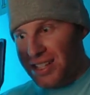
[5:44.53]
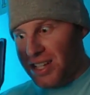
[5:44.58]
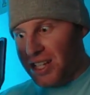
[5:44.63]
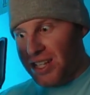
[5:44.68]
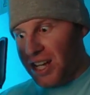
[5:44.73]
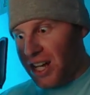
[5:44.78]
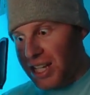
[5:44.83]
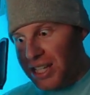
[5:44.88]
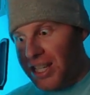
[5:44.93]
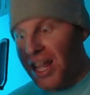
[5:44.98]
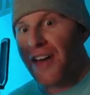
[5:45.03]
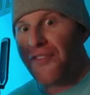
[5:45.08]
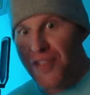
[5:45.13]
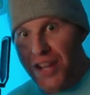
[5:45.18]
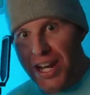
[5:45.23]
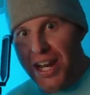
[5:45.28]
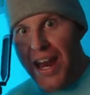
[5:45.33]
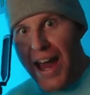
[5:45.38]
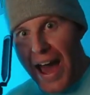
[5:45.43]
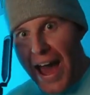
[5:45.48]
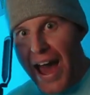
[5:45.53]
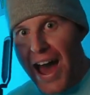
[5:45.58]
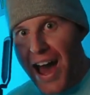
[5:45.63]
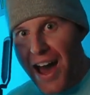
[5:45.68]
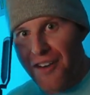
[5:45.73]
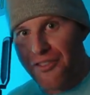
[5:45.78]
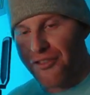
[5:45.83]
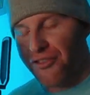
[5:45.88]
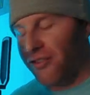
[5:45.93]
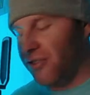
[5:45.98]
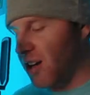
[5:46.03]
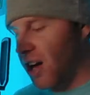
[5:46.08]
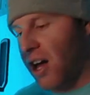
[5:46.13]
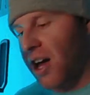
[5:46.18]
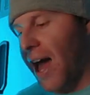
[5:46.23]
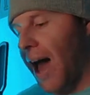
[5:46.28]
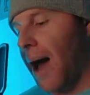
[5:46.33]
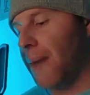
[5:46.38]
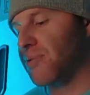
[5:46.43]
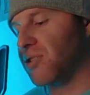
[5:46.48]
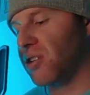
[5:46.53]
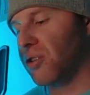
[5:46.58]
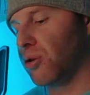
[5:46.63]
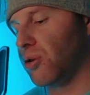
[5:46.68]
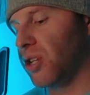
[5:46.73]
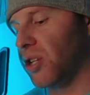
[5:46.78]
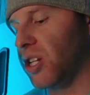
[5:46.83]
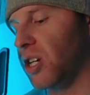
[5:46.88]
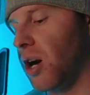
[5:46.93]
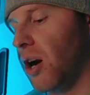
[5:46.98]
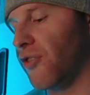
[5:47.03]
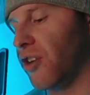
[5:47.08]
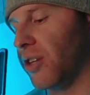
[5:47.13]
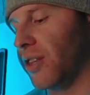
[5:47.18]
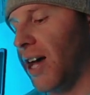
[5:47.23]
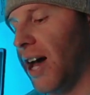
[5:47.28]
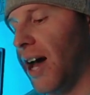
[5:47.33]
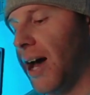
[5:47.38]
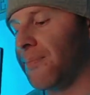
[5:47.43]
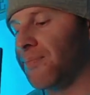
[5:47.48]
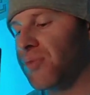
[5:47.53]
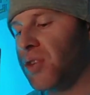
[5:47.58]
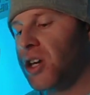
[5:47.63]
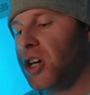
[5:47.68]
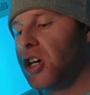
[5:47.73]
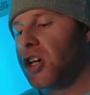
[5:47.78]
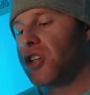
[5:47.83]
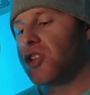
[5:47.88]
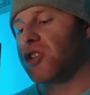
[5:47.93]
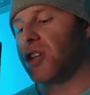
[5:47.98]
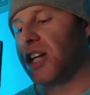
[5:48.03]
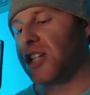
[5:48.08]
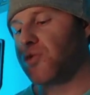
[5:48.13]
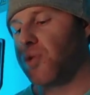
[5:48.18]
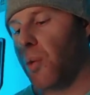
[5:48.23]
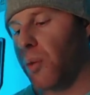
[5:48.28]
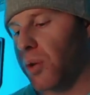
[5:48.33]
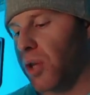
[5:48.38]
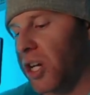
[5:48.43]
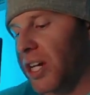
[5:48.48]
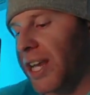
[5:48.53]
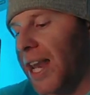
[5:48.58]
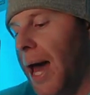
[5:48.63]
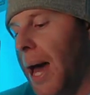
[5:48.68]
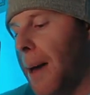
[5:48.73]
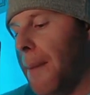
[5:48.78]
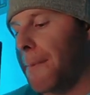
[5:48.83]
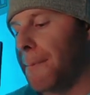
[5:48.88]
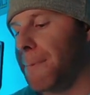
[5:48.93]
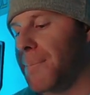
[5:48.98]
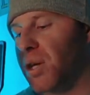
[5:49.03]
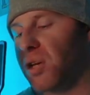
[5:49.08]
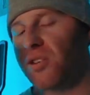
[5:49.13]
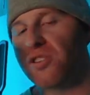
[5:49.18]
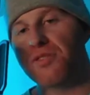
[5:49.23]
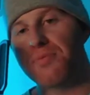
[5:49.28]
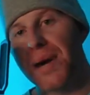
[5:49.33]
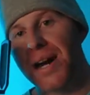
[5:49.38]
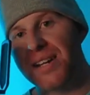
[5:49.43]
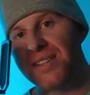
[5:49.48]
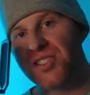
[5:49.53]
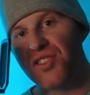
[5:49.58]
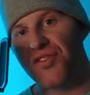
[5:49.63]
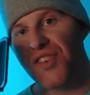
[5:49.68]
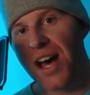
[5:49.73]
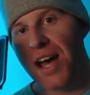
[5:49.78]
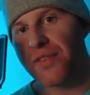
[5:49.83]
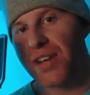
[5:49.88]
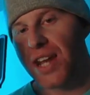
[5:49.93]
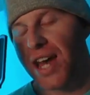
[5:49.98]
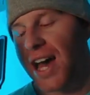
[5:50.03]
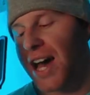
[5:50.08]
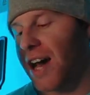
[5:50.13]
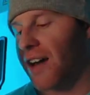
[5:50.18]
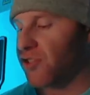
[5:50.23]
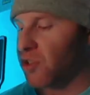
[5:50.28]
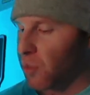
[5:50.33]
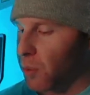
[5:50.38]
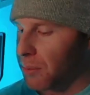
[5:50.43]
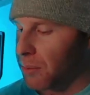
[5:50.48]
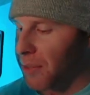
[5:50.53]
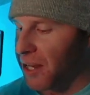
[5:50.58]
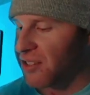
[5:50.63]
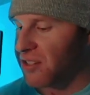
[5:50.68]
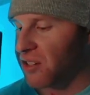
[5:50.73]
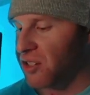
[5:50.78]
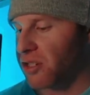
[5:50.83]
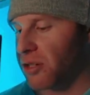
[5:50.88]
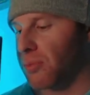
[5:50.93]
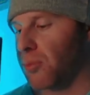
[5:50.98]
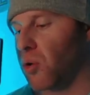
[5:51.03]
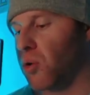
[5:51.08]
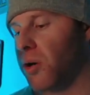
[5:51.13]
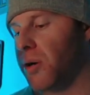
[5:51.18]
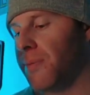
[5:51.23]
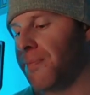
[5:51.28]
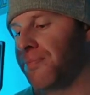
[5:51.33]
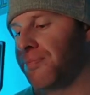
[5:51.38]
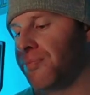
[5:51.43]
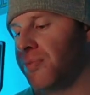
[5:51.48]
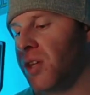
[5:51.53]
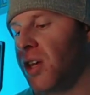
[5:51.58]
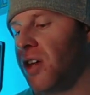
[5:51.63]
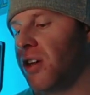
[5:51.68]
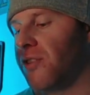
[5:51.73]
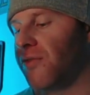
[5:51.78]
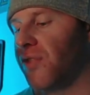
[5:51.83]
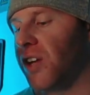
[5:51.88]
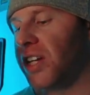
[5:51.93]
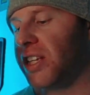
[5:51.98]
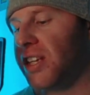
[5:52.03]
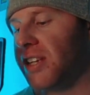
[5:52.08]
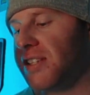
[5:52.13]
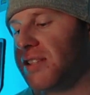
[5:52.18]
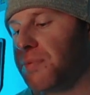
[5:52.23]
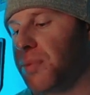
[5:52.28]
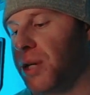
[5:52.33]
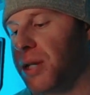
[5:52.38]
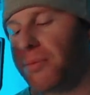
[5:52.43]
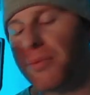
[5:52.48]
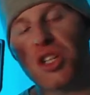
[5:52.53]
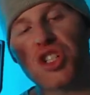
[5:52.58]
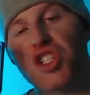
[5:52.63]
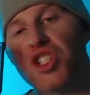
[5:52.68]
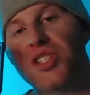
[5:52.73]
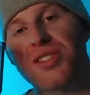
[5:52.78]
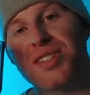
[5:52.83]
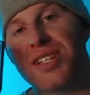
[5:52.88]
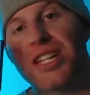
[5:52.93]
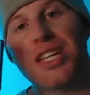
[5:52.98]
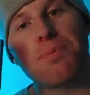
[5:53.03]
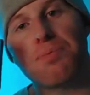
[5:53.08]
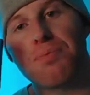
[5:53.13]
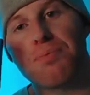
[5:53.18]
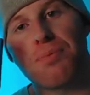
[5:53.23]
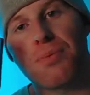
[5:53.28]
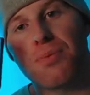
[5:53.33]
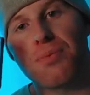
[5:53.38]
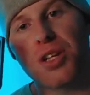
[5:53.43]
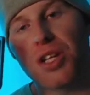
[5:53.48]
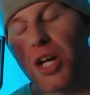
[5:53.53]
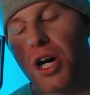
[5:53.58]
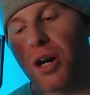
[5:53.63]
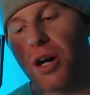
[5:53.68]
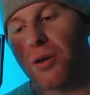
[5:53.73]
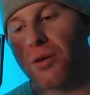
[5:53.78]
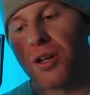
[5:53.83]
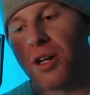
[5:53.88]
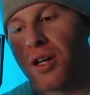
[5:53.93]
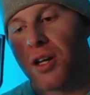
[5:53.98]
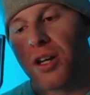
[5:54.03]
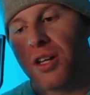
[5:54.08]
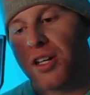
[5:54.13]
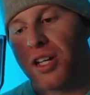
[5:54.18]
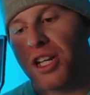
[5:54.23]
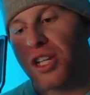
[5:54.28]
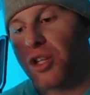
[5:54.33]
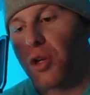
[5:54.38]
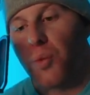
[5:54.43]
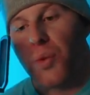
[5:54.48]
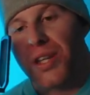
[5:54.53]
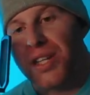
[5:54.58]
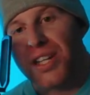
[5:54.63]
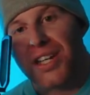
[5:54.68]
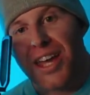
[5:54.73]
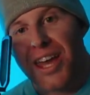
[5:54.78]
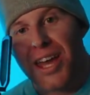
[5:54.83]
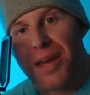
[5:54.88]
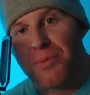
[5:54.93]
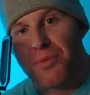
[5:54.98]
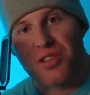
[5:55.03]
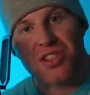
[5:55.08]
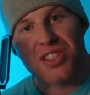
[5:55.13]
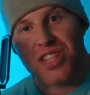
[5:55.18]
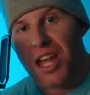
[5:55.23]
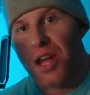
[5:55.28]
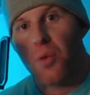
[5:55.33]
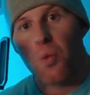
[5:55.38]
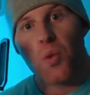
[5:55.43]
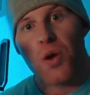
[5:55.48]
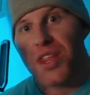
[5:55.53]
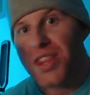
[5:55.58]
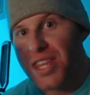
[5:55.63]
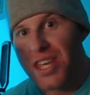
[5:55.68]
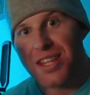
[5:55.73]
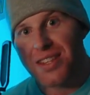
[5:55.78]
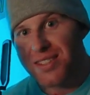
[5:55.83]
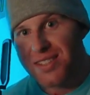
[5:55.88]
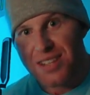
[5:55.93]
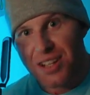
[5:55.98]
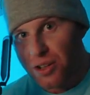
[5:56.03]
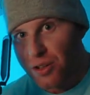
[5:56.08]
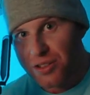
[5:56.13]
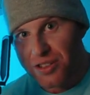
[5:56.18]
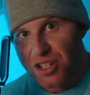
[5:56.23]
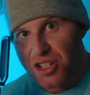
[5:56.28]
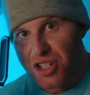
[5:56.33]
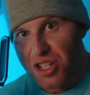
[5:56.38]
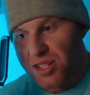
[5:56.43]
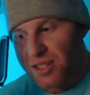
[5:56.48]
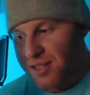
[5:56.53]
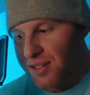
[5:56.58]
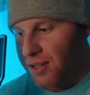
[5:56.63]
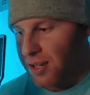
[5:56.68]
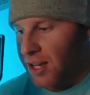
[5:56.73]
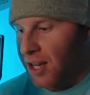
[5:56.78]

11 and a half? Absolutely covering that. So that's what we're looking at. Bills minus five and a half to win by six or more. Vikings pretty much just to keep, you know, either win the game or stay within single digits